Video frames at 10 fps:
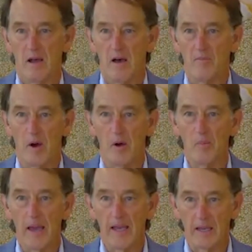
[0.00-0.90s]
of bone
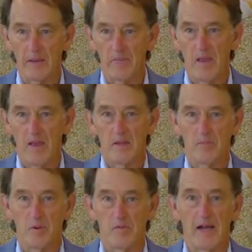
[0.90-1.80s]
banking that
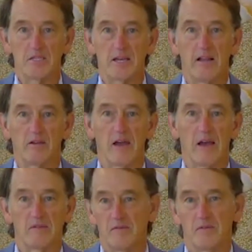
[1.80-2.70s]
provides
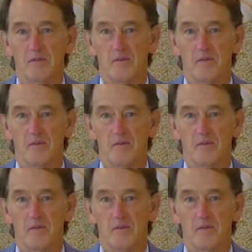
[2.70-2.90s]
allografts